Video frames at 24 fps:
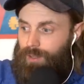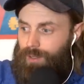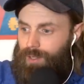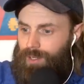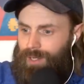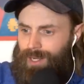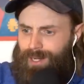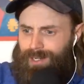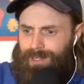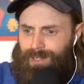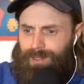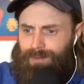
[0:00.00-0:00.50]

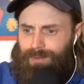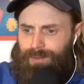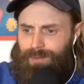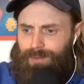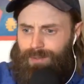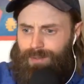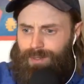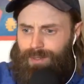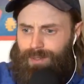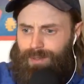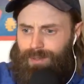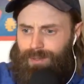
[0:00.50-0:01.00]
and I didn't,
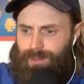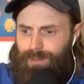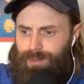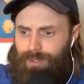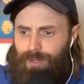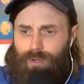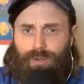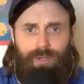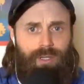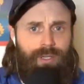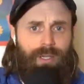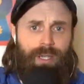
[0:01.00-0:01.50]

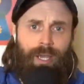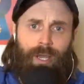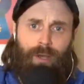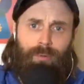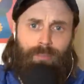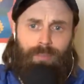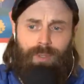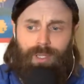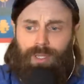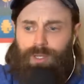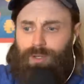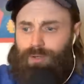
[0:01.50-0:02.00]
you know, can you
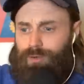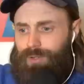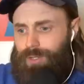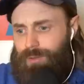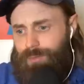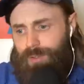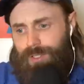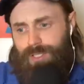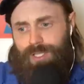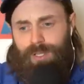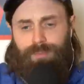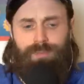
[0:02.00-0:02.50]
help me or
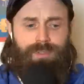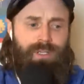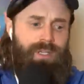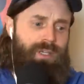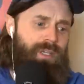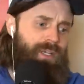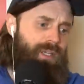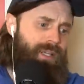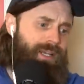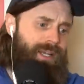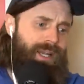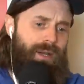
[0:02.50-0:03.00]
give me tips?
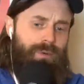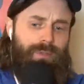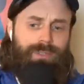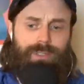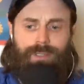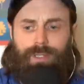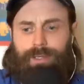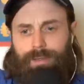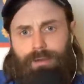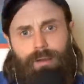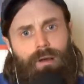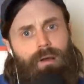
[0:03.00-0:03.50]
And I
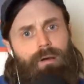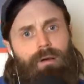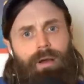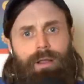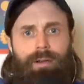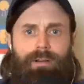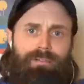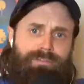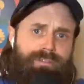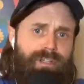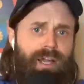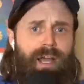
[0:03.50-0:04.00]
wasn't like, oh, I
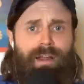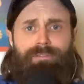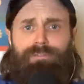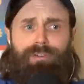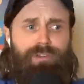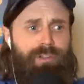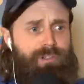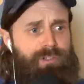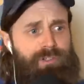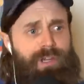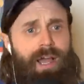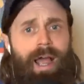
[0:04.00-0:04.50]
don't have time
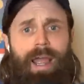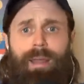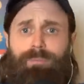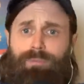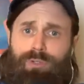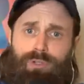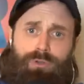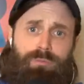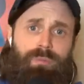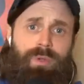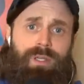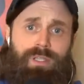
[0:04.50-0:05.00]
for this guy,
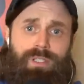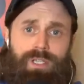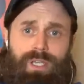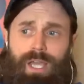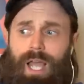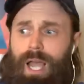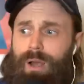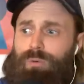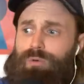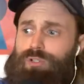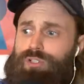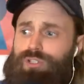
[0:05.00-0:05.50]
I'm too
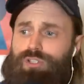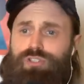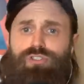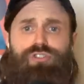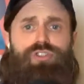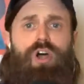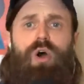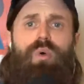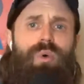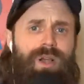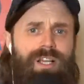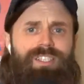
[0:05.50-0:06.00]
busy. I was
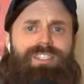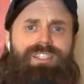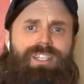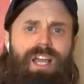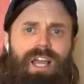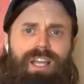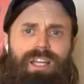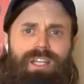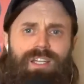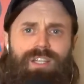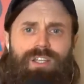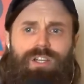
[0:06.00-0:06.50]
so
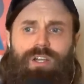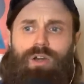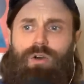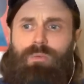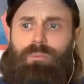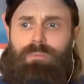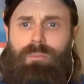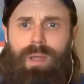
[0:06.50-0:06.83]
excited to go,